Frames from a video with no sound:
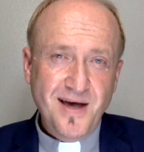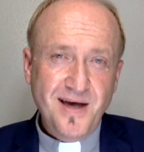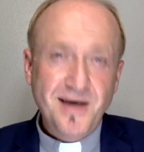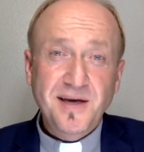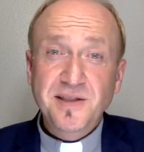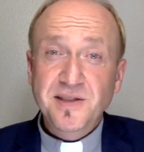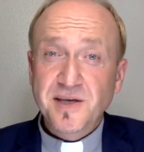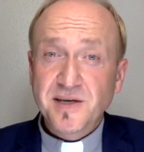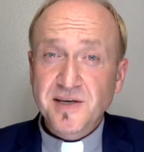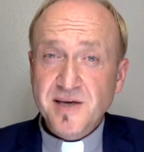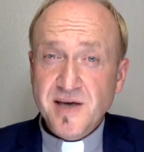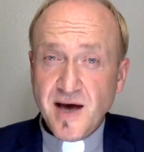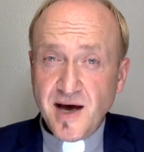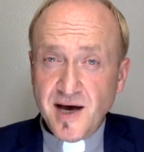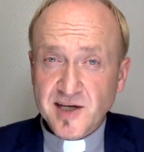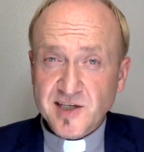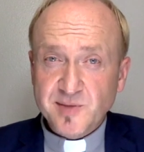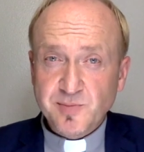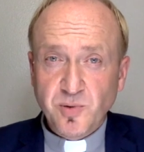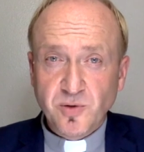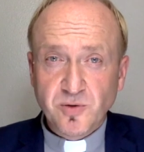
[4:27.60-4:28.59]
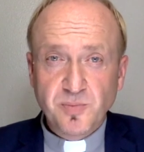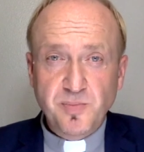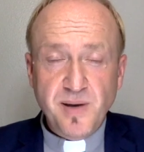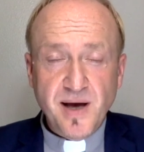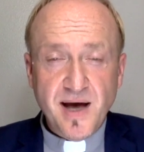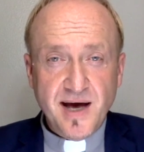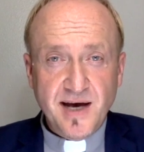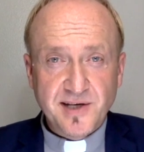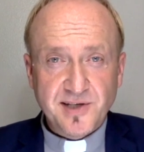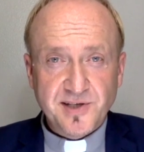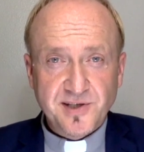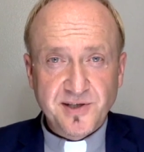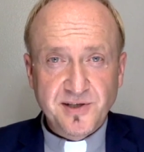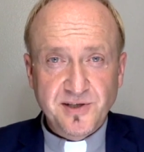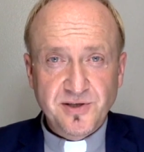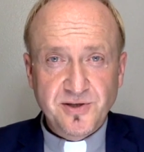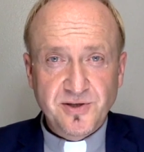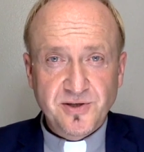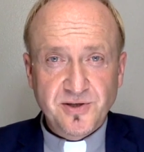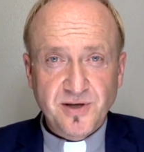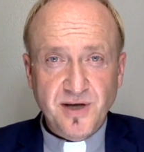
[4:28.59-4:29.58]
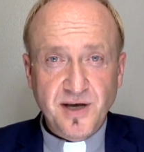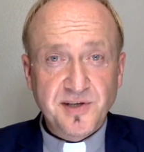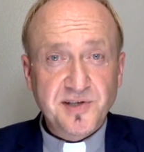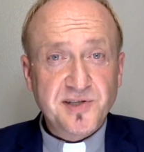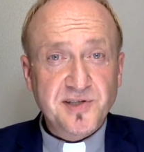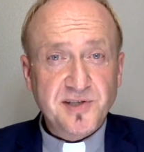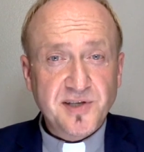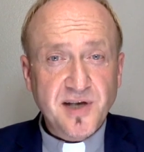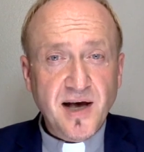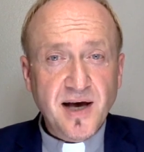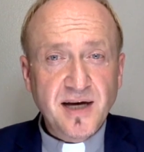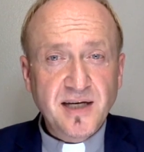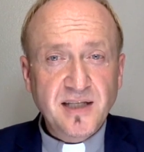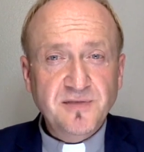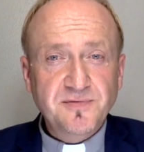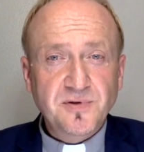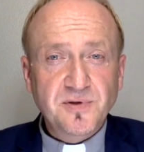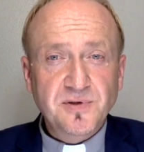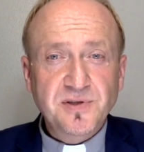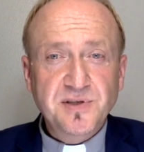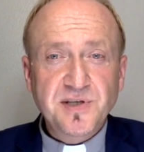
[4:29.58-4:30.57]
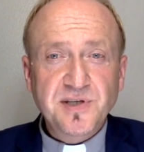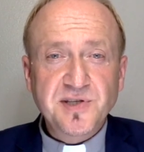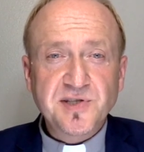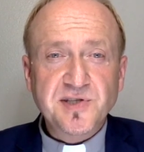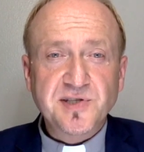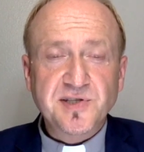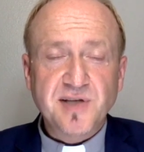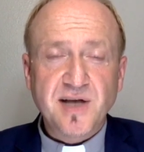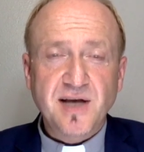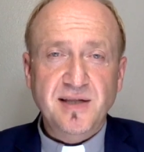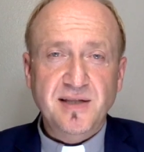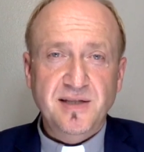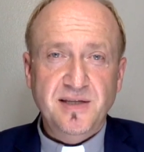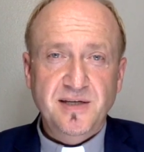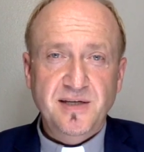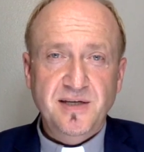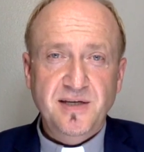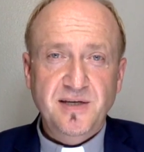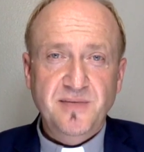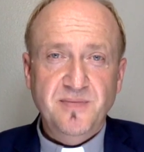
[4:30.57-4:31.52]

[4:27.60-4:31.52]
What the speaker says: In the Gospel passage assigned for this Sunday,